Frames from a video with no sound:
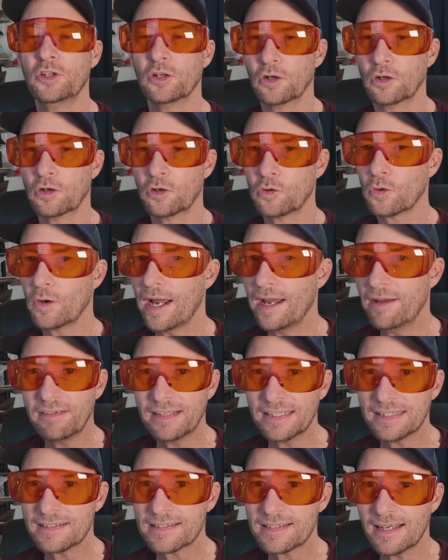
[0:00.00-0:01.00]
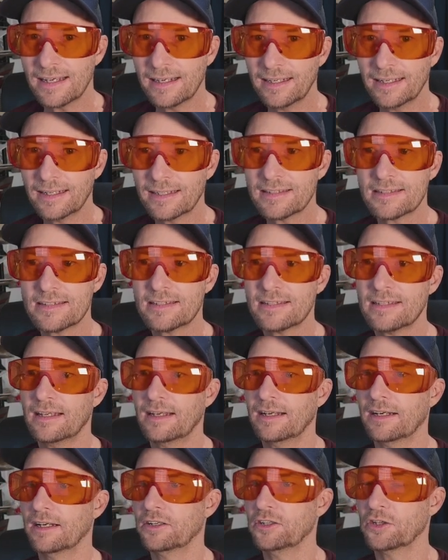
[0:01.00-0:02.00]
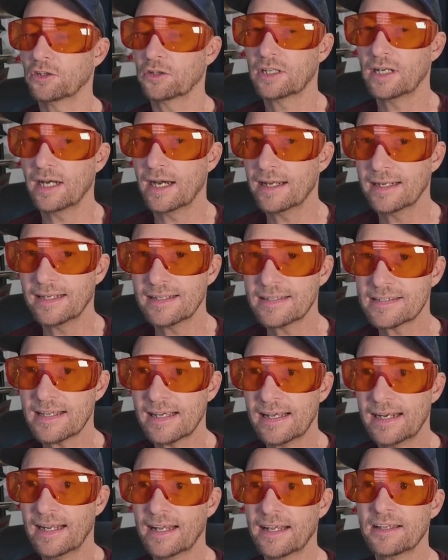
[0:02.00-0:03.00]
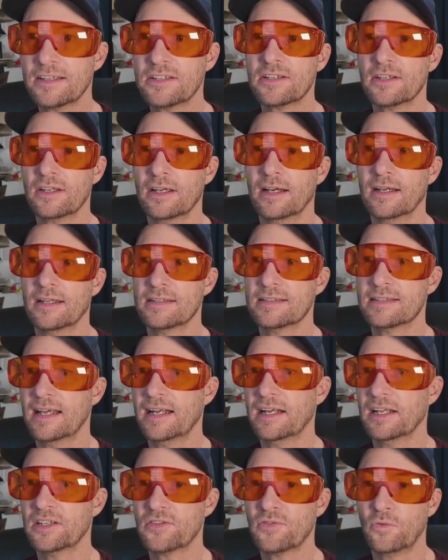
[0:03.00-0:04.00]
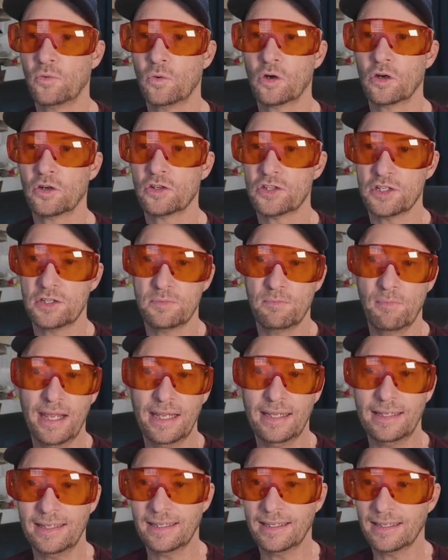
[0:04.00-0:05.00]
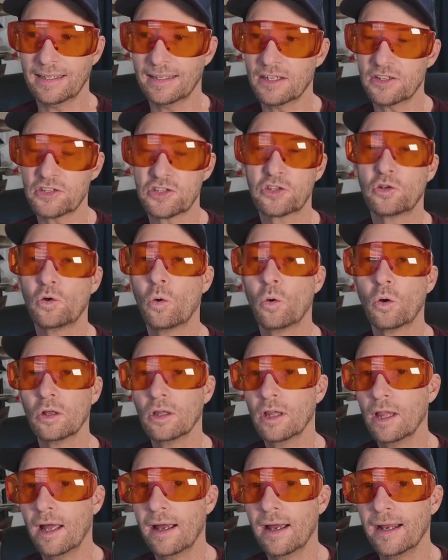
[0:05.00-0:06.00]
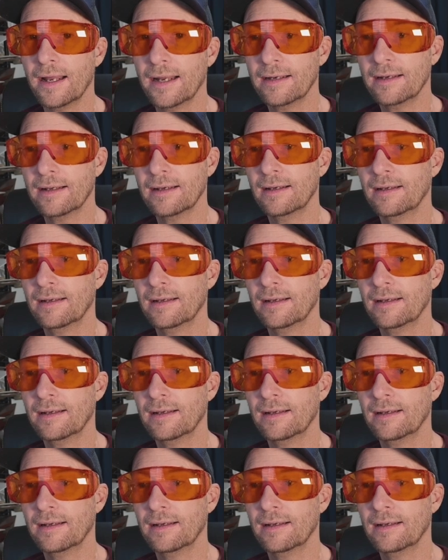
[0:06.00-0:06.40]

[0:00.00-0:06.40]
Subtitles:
engraving settings, your cutting settings, settings for just making a score line.